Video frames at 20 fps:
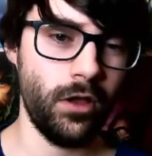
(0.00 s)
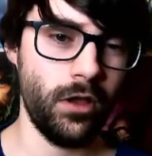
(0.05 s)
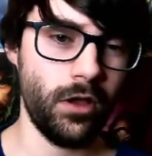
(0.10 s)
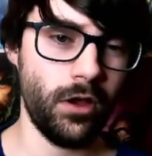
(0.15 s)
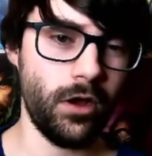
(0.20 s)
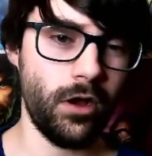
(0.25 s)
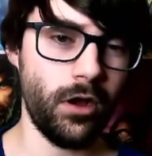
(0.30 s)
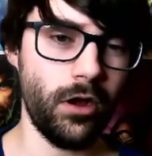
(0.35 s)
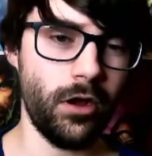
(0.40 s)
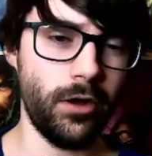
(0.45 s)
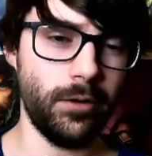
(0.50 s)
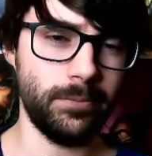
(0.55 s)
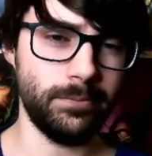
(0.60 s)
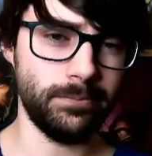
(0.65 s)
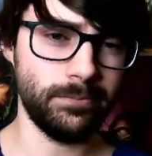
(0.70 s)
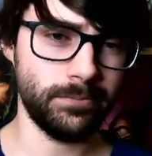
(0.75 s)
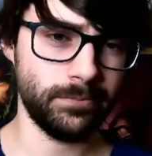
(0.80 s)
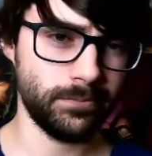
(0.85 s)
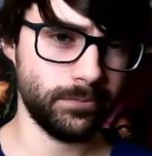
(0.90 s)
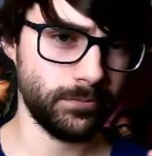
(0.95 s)

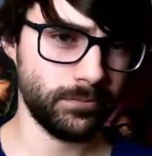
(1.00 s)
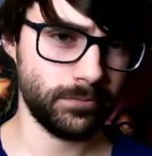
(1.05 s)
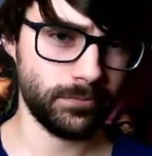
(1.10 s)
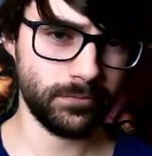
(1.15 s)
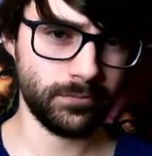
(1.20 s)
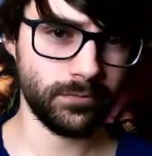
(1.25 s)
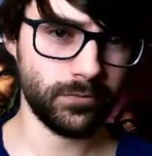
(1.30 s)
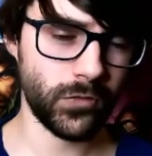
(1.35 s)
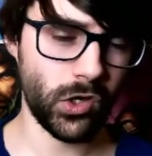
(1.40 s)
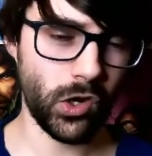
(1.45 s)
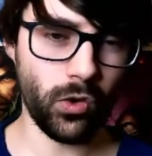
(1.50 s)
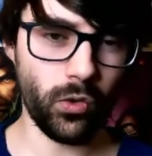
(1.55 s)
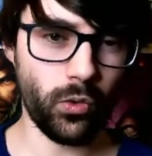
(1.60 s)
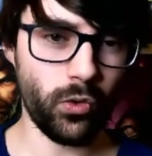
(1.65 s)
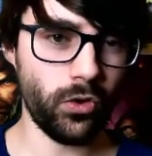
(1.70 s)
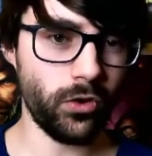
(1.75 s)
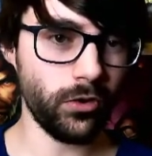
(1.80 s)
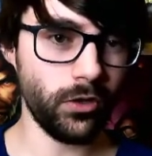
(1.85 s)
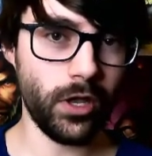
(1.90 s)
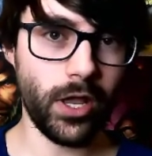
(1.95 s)

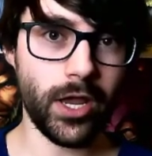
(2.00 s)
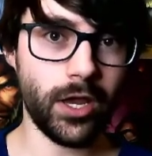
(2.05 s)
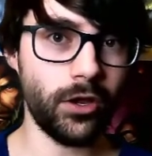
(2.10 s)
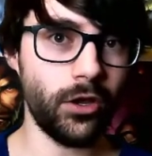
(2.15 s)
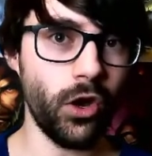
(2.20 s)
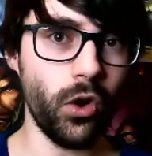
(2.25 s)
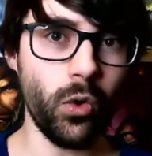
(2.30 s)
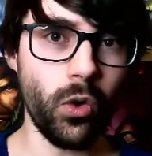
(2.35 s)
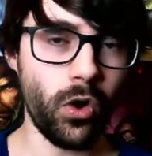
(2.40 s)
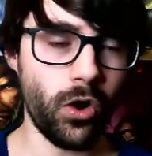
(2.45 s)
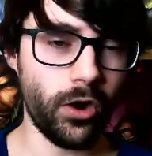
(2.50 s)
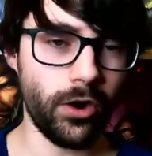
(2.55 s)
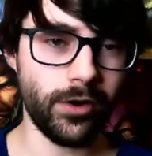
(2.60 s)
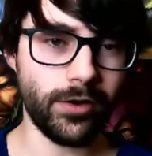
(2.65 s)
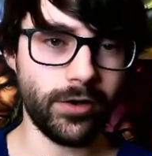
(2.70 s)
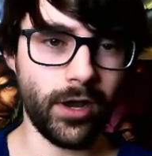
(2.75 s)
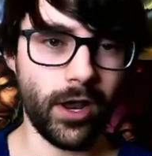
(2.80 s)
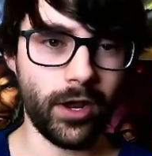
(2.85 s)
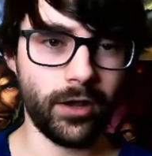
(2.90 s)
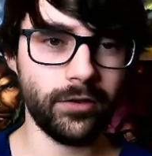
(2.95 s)
Or like Go Hard
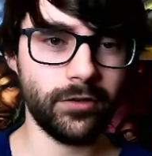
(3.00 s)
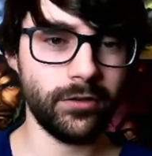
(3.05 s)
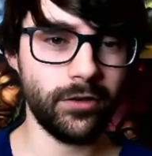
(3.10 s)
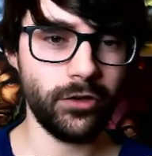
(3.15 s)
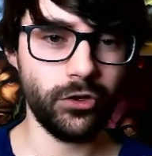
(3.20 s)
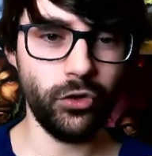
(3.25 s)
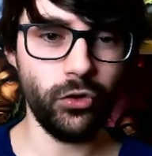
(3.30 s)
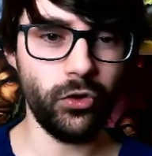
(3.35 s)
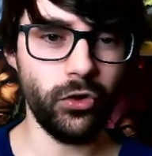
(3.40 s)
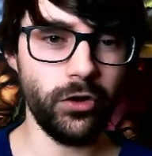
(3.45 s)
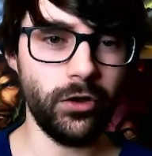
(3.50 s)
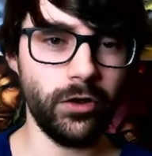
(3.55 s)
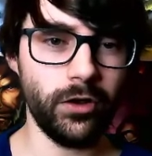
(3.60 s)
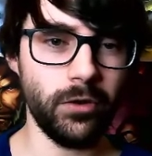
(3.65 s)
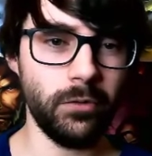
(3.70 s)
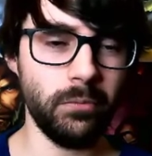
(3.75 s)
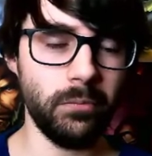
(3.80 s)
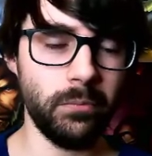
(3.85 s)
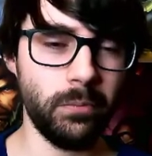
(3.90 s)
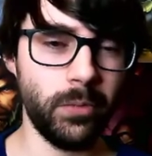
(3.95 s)
decks, you could
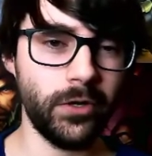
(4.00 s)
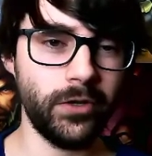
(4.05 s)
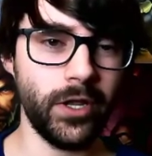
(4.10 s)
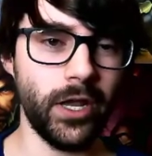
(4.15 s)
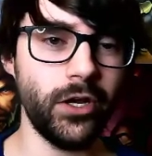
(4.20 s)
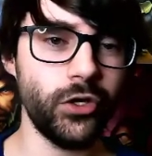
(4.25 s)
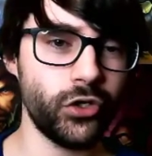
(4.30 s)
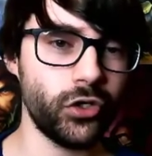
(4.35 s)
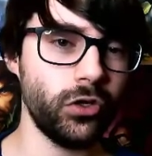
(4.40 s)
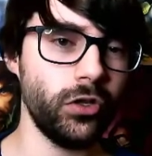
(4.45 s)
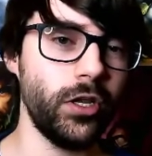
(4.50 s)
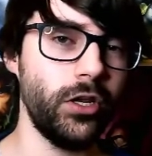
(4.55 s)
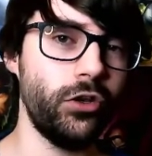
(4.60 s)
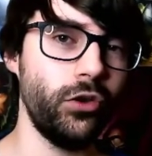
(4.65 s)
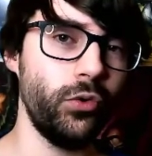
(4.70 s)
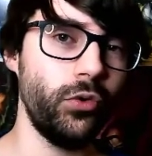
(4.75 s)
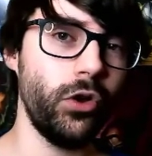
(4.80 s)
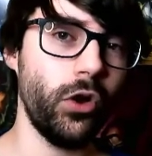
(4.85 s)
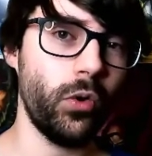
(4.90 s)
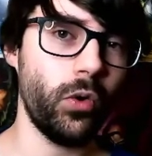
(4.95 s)
potentially do
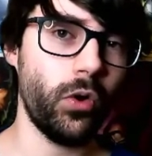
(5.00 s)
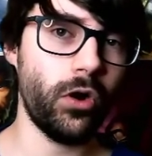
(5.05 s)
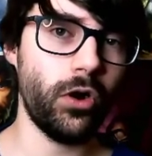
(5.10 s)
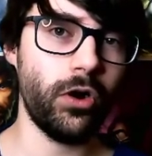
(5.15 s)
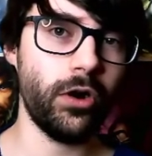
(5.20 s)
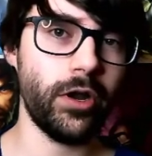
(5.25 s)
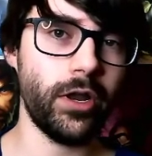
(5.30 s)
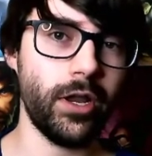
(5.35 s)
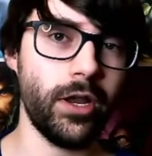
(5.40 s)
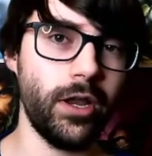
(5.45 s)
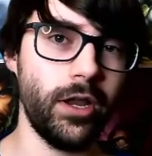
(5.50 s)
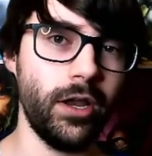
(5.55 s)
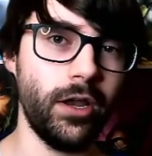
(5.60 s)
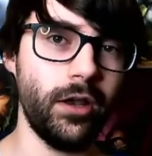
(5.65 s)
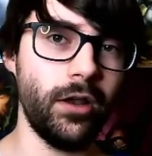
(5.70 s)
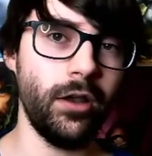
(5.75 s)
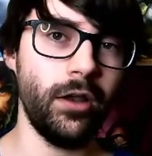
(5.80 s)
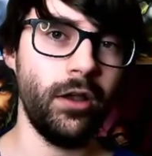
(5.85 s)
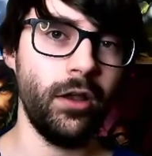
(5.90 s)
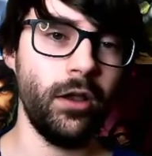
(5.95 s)
Go Hard
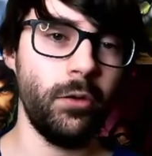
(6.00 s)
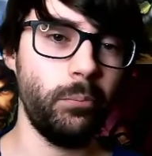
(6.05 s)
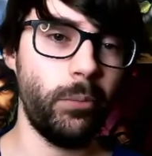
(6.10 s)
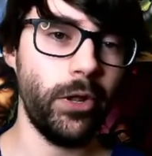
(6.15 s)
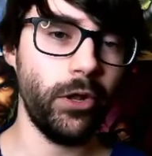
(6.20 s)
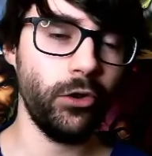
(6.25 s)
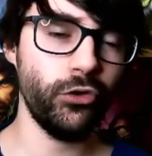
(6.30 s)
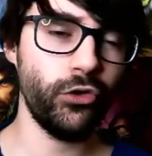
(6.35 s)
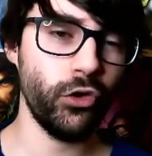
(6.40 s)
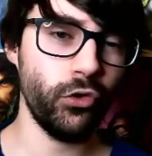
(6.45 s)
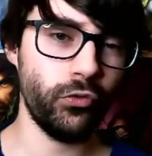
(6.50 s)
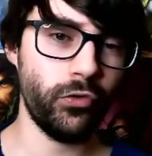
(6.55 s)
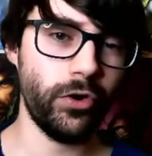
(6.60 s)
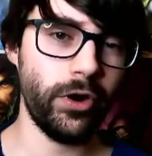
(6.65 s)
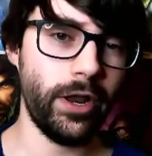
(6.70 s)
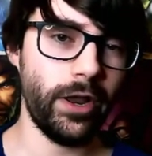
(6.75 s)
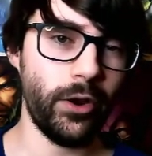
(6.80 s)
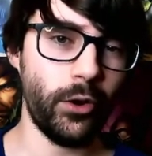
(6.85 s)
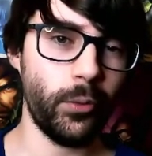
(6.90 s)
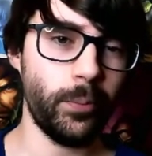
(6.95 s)
in Piltover
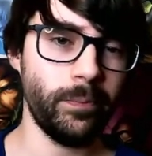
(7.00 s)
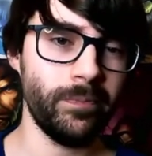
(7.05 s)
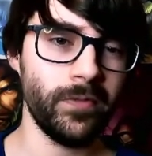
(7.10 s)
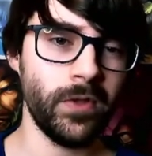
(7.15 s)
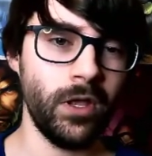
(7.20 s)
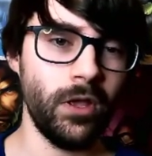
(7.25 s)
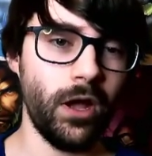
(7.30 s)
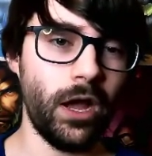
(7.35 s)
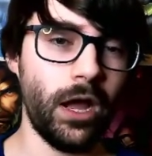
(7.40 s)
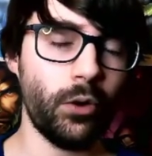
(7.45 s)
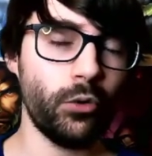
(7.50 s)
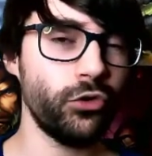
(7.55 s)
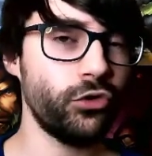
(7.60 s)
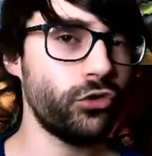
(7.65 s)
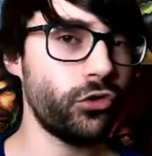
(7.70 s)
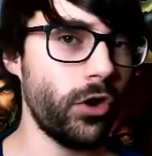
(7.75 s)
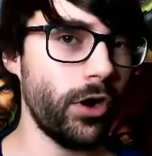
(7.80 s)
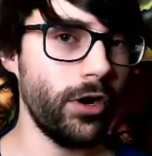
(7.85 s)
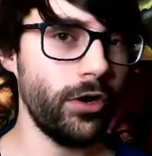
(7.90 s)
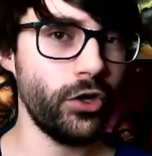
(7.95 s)
now. I was
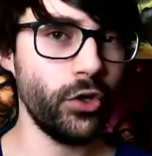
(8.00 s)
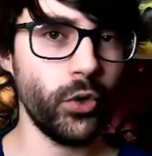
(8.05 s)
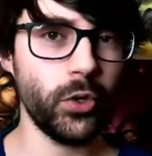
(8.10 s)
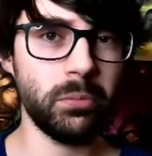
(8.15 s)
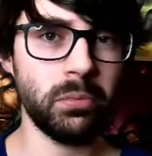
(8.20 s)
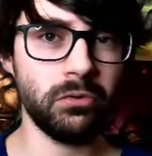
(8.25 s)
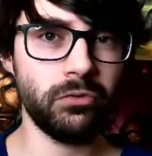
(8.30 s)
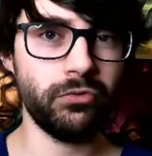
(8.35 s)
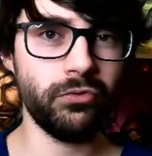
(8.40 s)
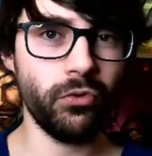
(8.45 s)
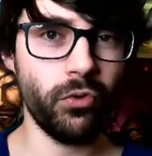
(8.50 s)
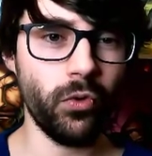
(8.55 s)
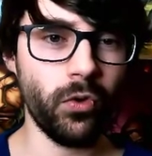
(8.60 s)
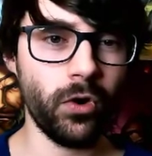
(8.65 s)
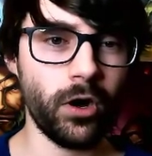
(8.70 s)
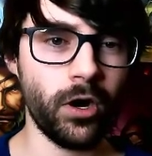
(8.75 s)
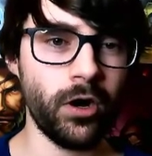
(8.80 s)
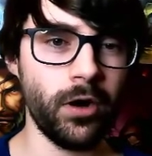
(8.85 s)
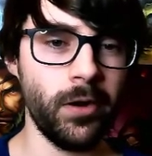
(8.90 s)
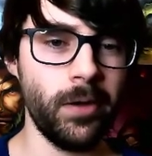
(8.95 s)
trying to do it
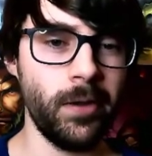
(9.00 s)
before,